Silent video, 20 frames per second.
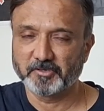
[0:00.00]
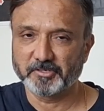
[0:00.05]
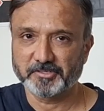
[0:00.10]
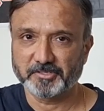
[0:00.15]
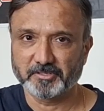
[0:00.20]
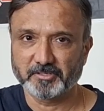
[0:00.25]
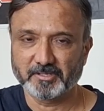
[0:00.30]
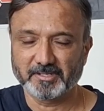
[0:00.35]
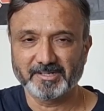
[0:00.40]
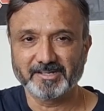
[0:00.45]

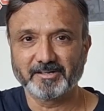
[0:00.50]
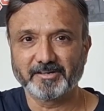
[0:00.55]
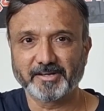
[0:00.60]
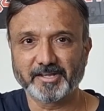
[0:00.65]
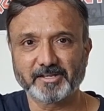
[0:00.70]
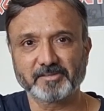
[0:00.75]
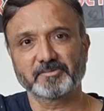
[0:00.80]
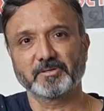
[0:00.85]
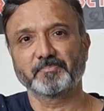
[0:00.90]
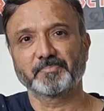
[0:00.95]
version,
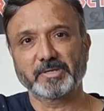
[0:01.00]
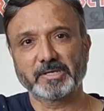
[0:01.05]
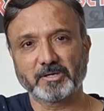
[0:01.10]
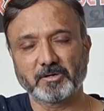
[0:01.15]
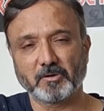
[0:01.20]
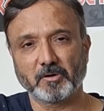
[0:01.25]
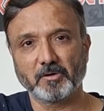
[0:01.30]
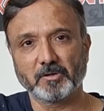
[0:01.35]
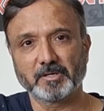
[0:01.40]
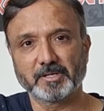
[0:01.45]
learning something
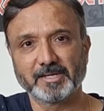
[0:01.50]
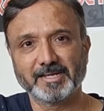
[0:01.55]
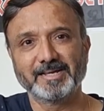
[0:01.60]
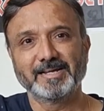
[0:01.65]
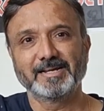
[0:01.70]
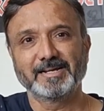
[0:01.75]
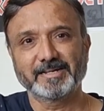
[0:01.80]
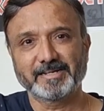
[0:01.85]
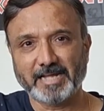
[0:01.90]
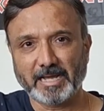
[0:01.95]
called
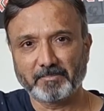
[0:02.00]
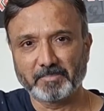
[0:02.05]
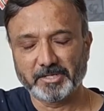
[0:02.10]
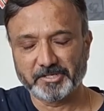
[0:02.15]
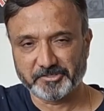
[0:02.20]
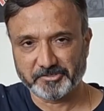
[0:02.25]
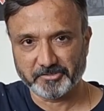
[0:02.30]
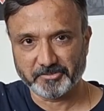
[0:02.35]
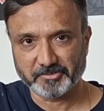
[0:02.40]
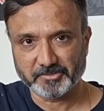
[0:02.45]

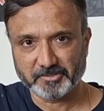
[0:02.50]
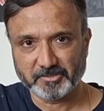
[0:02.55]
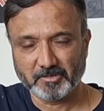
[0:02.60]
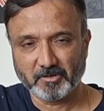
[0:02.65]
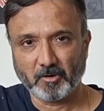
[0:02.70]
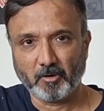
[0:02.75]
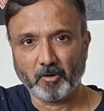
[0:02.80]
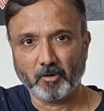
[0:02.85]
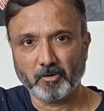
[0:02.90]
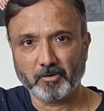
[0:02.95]
tablatures,
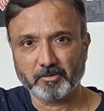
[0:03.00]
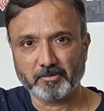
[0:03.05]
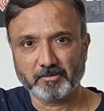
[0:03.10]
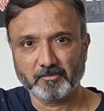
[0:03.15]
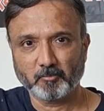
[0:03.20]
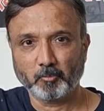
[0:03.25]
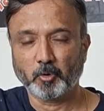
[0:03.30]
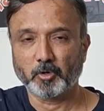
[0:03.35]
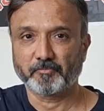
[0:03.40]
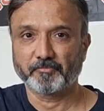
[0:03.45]
or
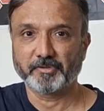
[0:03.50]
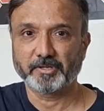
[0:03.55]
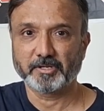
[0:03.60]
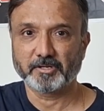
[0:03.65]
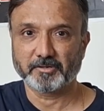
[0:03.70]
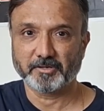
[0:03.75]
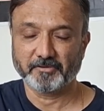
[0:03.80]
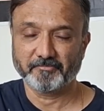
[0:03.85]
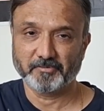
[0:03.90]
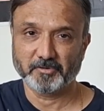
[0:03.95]
what
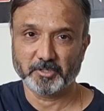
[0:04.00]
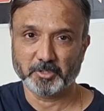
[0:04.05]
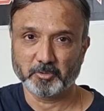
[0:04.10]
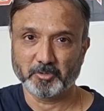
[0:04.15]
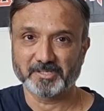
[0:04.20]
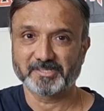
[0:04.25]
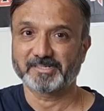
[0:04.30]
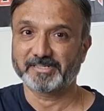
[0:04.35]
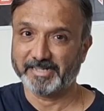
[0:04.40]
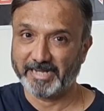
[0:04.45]
we refer
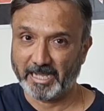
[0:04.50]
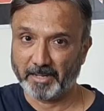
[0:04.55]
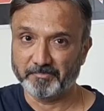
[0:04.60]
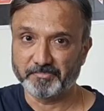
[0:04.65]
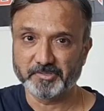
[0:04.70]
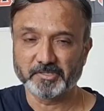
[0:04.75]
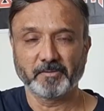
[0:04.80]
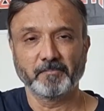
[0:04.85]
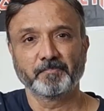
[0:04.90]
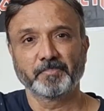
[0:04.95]
to as
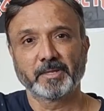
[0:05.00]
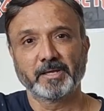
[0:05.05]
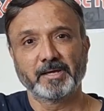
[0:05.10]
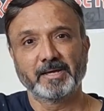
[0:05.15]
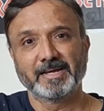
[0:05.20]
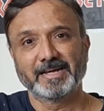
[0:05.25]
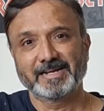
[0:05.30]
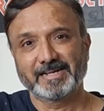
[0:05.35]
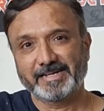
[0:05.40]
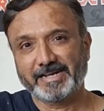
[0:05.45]
tabs.
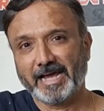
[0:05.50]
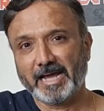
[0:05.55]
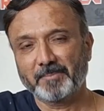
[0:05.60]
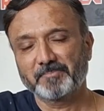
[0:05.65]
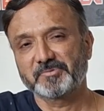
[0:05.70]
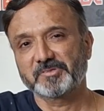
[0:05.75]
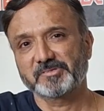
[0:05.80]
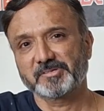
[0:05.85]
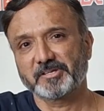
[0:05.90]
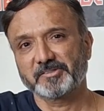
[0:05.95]

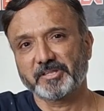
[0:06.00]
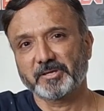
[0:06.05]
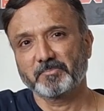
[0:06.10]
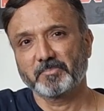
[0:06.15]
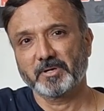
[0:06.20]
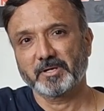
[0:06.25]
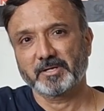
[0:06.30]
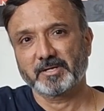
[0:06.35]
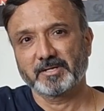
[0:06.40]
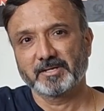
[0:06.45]
Tabs is
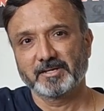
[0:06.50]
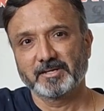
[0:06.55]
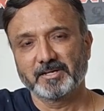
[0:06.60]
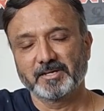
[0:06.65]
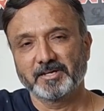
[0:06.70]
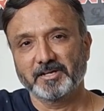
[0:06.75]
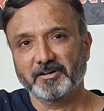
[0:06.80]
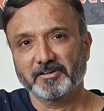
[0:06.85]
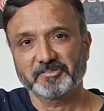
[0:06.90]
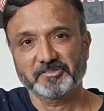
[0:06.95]
nothing but
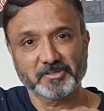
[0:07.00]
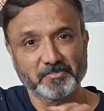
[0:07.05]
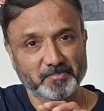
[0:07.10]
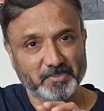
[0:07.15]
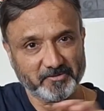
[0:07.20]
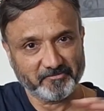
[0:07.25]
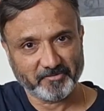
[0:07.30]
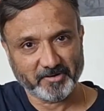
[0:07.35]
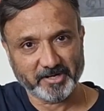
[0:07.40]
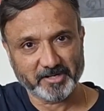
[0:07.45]
a
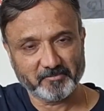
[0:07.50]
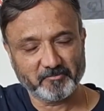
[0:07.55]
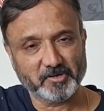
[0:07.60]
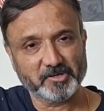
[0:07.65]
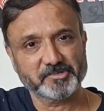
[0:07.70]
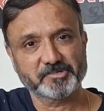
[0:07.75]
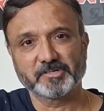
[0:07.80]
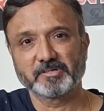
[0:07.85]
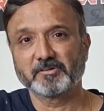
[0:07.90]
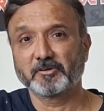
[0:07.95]
simplified
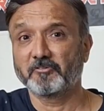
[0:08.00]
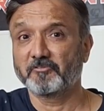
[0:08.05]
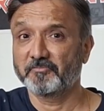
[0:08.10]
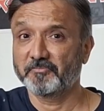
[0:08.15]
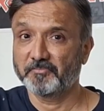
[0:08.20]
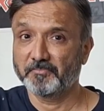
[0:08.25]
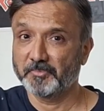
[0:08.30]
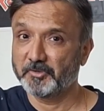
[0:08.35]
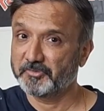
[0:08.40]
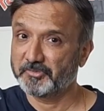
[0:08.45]
version of
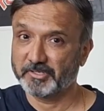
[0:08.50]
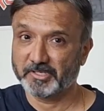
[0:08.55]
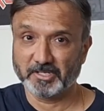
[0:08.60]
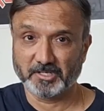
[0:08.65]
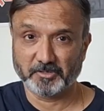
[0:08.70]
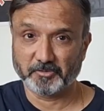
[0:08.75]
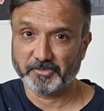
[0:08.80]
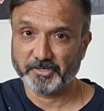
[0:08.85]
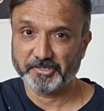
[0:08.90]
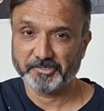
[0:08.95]

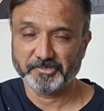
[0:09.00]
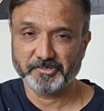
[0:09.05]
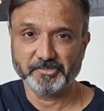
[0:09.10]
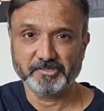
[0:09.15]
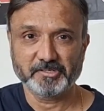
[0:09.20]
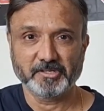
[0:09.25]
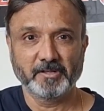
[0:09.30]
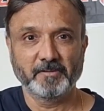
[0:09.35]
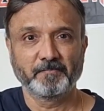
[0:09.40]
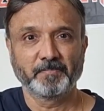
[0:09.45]
musical
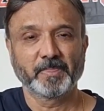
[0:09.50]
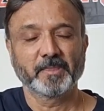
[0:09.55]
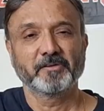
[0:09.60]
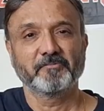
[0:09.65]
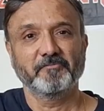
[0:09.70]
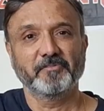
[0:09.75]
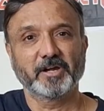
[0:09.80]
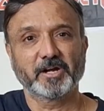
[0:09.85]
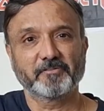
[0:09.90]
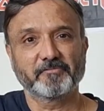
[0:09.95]
notations
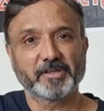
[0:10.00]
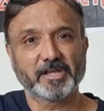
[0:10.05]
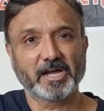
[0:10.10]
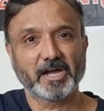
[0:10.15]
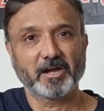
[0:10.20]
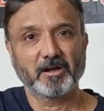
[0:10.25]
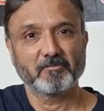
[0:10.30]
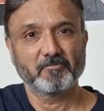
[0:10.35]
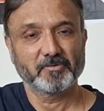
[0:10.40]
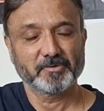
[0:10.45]
where we
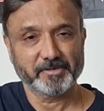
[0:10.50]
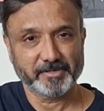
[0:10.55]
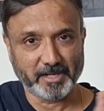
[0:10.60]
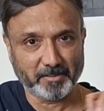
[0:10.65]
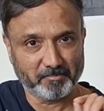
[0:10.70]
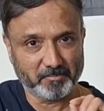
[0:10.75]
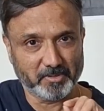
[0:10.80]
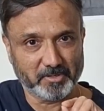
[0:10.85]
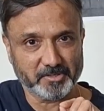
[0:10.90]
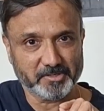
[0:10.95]
have
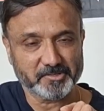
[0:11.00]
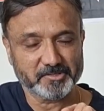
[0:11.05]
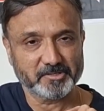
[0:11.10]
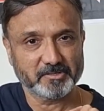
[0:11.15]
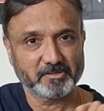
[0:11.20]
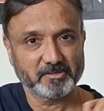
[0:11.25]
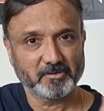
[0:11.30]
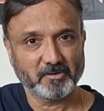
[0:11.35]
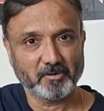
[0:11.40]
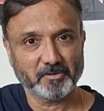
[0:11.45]
numbers
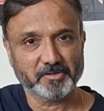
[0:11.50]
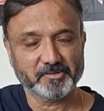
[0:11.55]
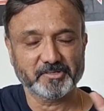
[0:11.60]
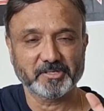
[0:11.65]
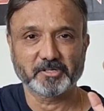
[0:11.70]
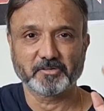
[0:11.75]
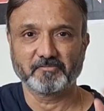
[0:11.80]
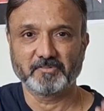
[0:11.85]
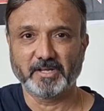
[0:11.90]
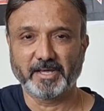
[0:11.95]
on a
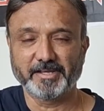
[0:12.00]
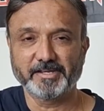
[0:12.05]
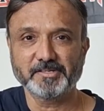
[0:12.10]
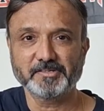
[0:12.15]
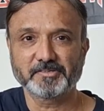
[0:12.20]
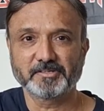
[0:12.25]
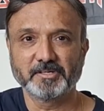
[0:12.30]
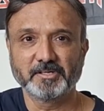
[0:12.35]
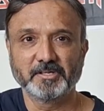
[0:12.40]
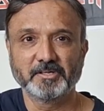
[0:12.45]
set of
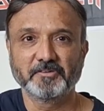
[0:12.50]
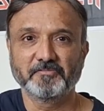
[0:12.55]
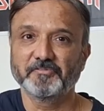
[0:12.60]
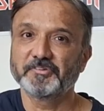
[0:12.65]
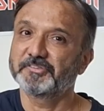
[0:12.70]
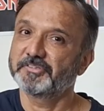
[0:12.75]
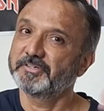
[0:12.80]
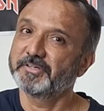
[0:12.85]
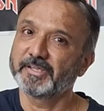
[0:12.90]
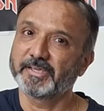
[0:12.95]
lines
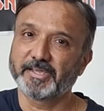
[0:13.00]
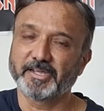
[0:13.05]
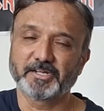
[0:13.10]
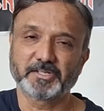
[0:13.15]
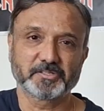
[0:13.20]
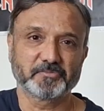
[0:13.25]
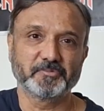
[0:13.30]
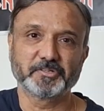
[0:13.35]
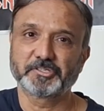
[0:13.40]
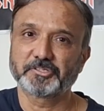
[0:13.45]
which
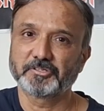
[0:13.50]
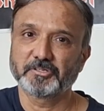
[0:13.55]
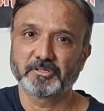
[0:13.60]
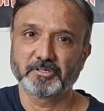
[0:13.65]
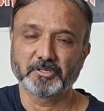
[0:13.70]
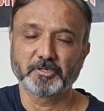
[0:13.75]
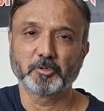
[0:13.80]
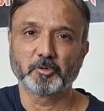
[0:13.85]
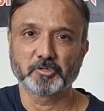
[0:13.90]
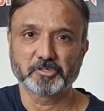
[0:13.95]
indicates which
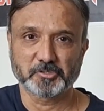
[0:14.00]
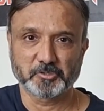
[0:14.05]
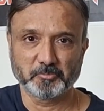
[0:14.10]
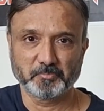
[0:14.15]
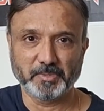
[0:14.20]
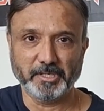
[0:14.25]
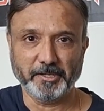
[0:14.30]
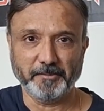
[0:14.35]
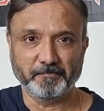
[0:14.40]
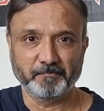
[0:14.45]
notes to
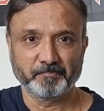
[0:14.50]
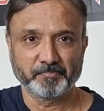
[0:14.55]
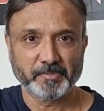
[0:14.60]
play.